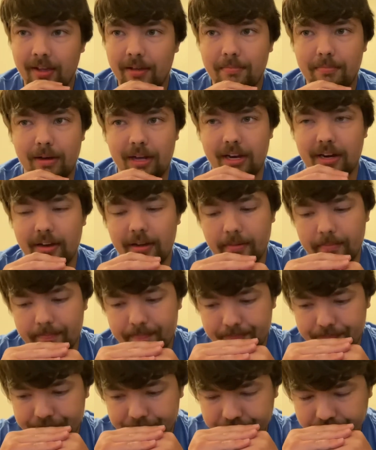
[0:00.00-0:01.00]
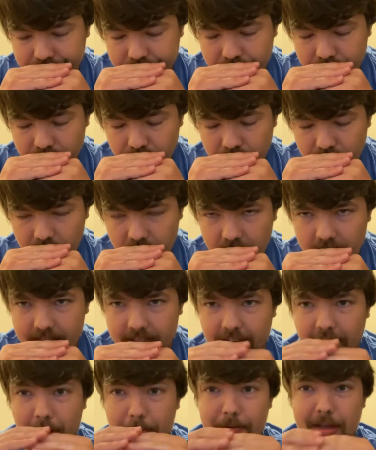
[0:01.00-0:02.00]
But
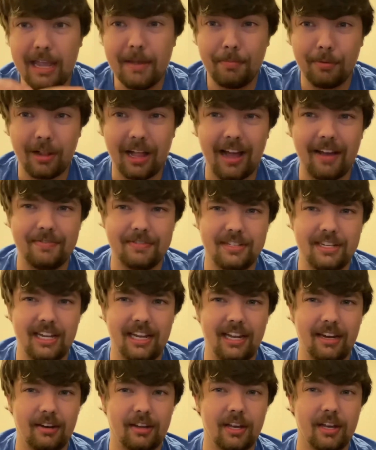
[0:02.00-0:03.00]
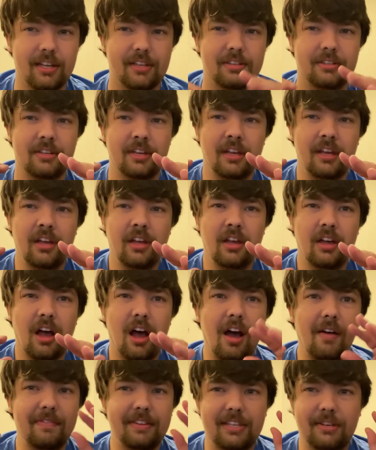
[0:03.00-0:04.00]
there are people I've seen, because
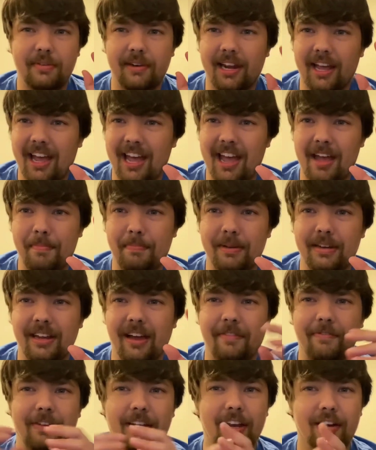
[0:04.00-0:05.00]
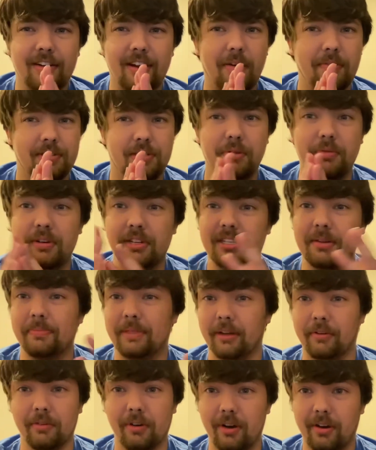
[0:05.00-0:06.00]
obviously when it happened, I figured I was doing
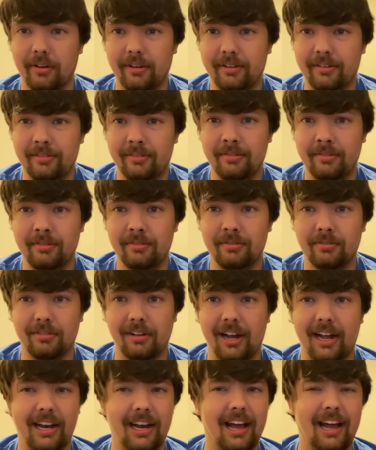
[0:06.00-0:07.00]
something wrong, right?